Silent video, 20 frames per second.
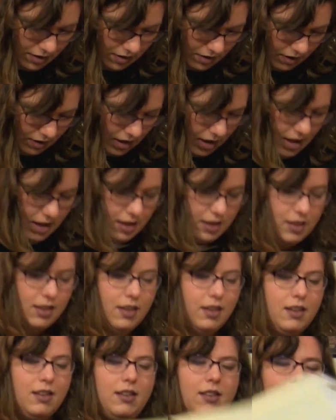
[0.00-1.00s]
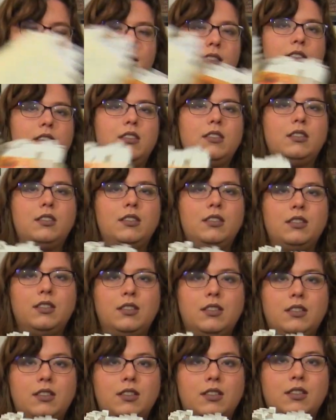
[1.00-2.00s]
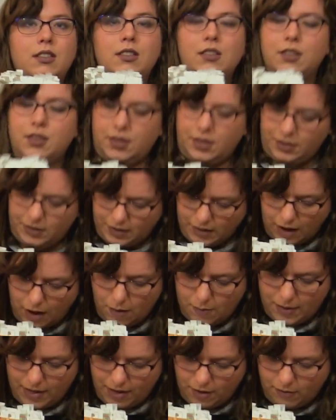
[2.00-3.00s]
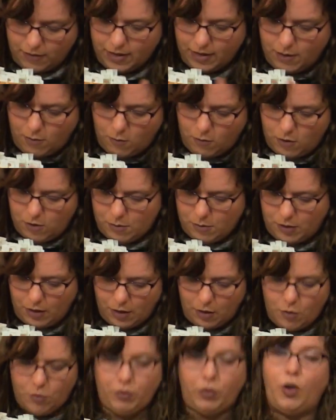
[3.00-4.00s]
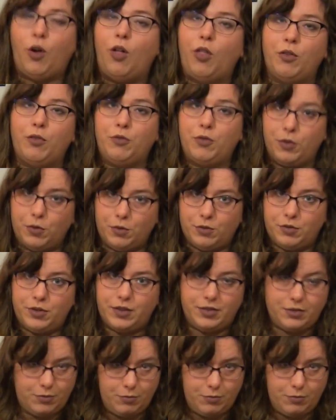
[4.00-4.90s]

Again, you can tell by that really warm glow over all the food.